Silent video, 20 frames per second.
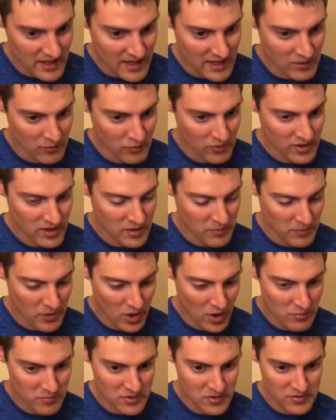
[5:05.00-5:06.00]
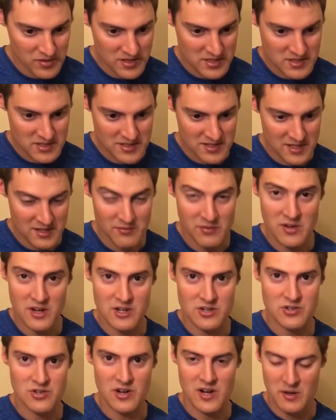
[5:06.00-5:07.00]
And we're going to palm mute this, and if you're not
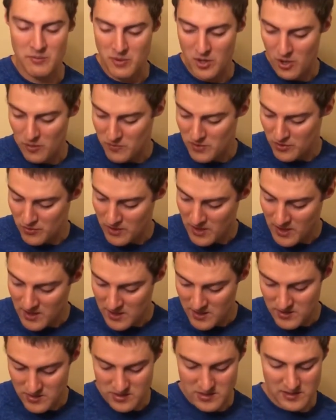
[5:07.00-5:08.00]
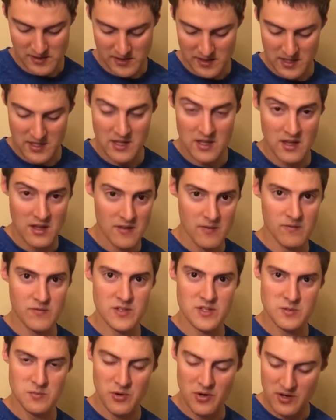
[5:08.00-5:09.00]
sure how to palm mute, just lay
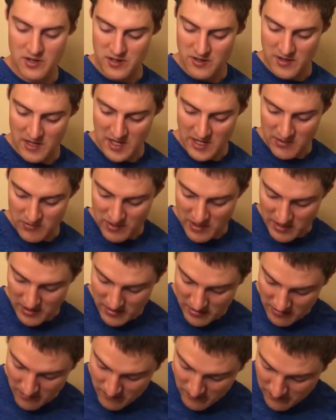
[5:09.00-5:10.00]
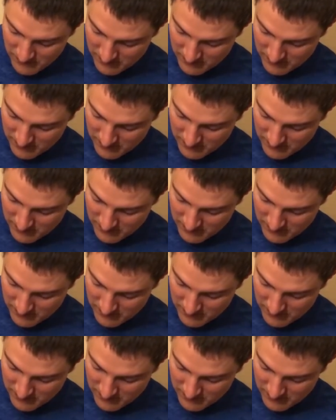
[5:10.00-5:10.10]
this part of your hand right here,